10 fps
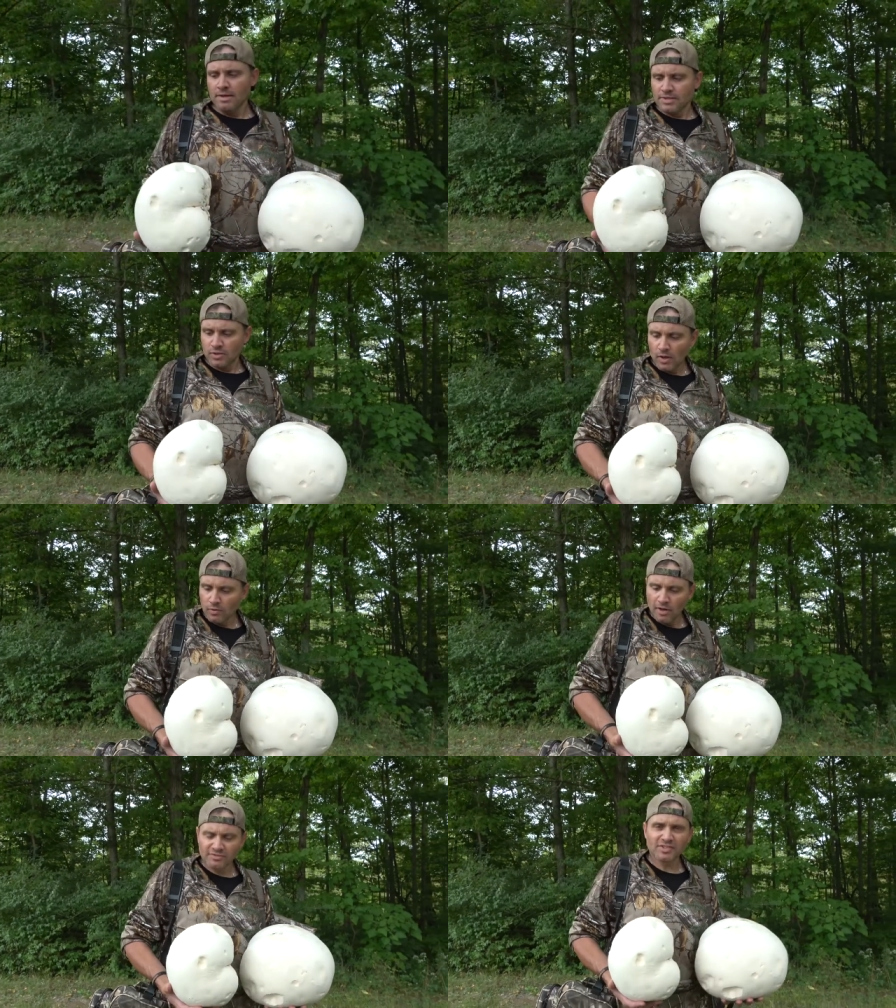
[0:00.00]
So I
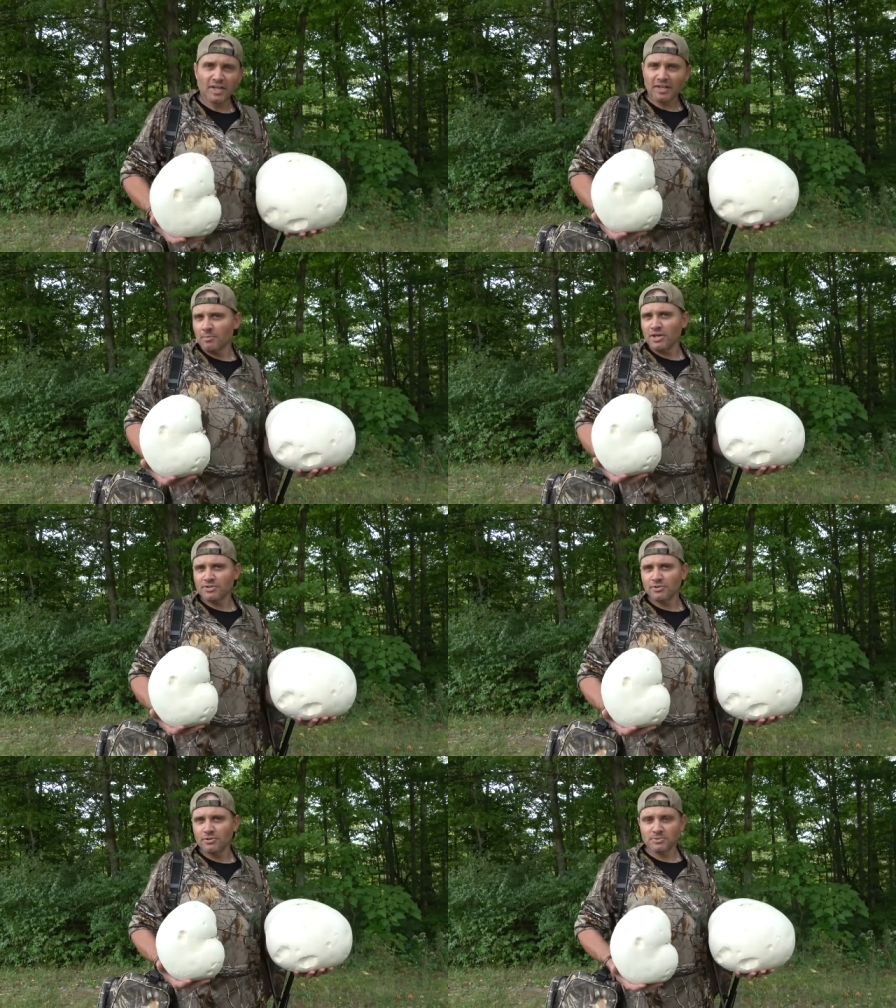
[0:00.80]
love steak and
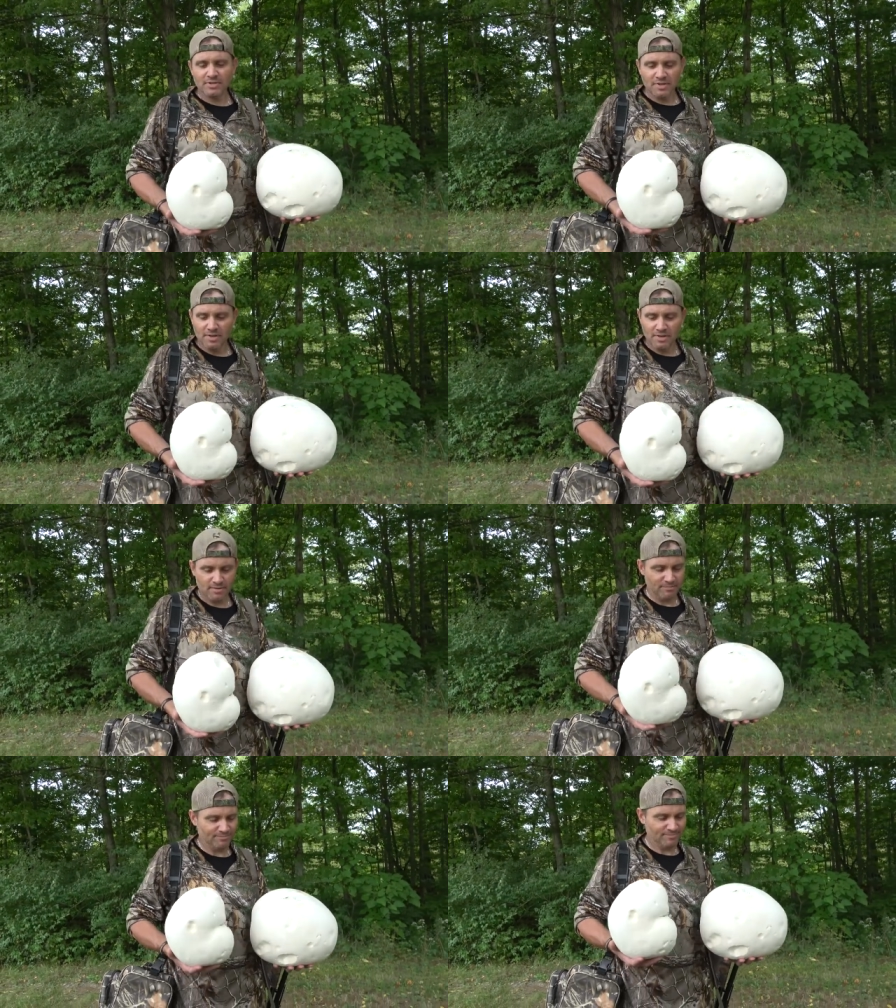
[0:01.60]
mushrooms.
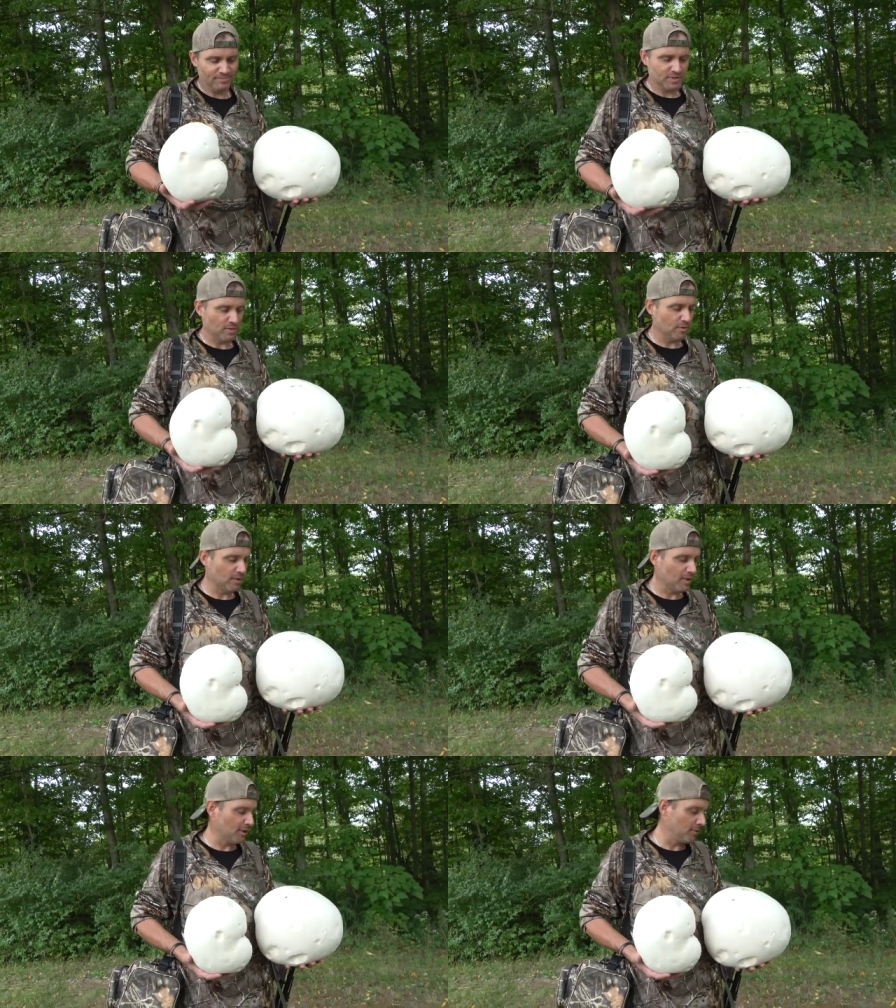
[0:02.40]
So
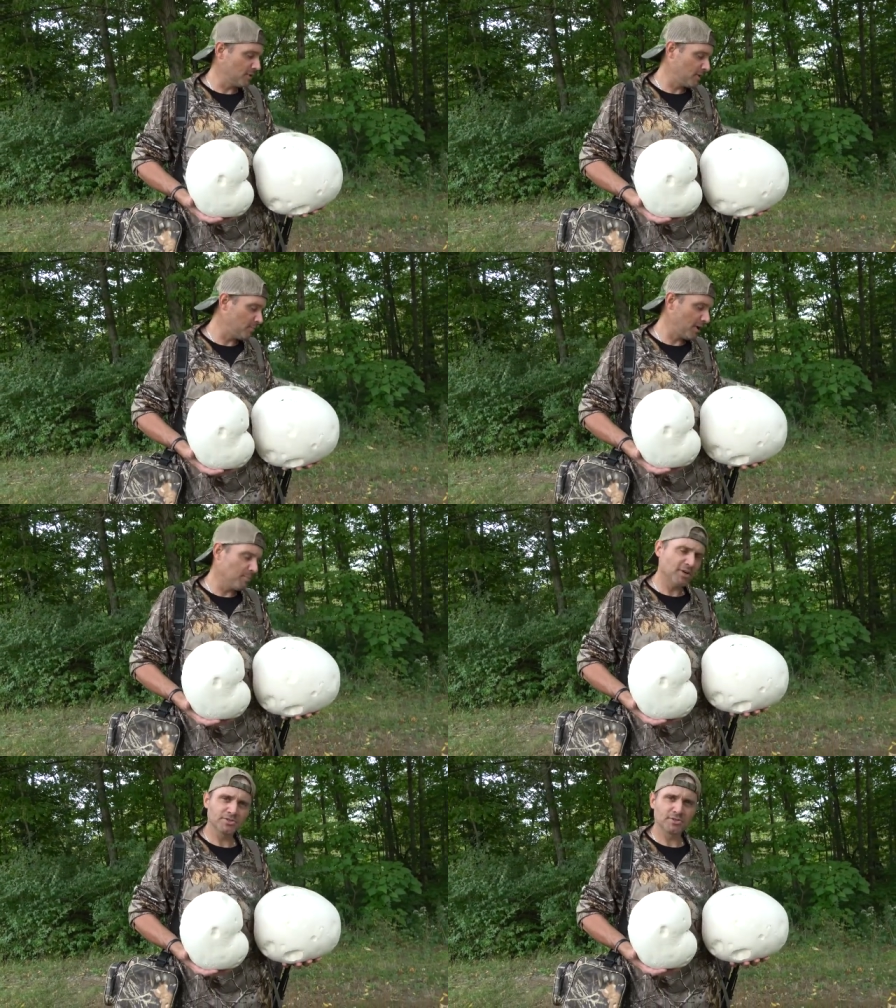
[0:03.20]
now I don't need to buy any
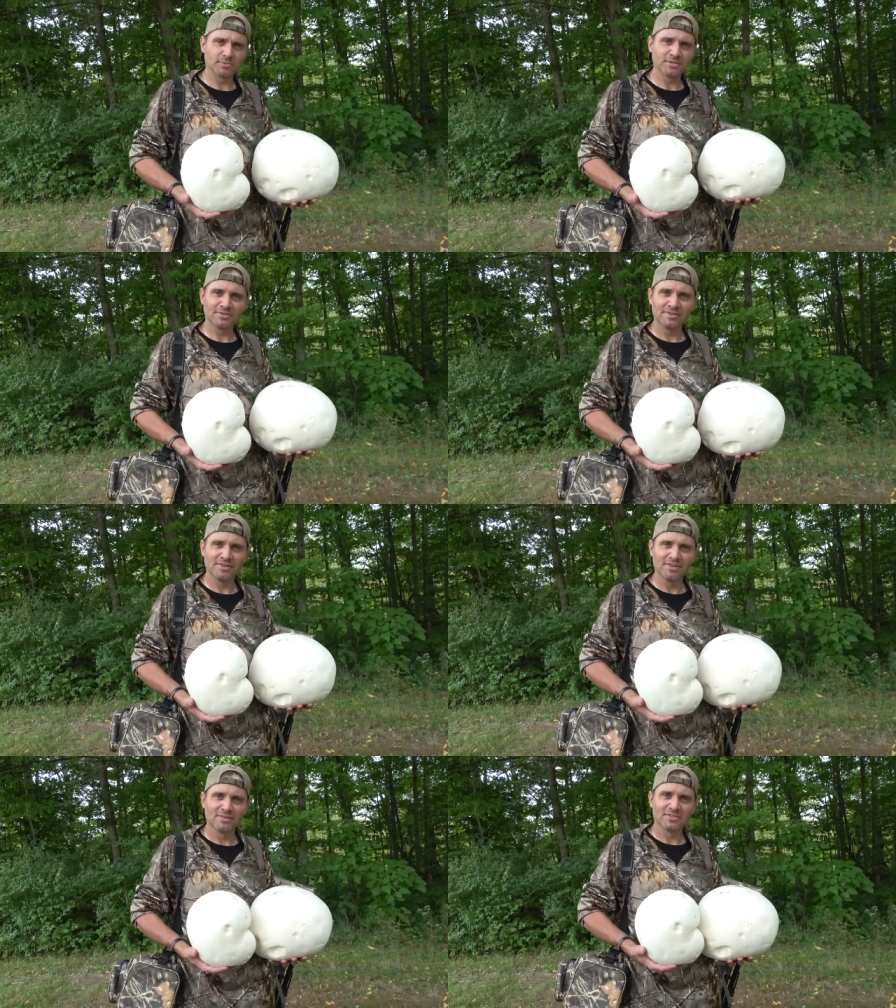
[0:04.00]
mushrooms.
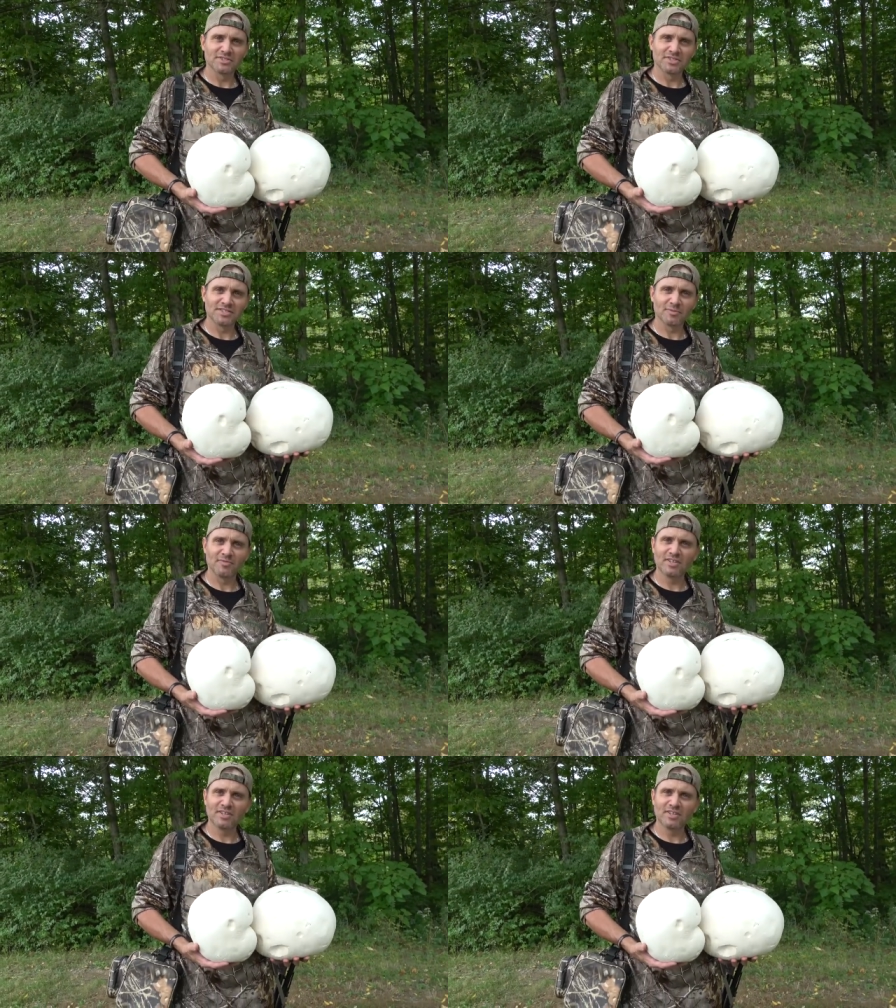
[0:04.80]
Mm -hmm. Just get some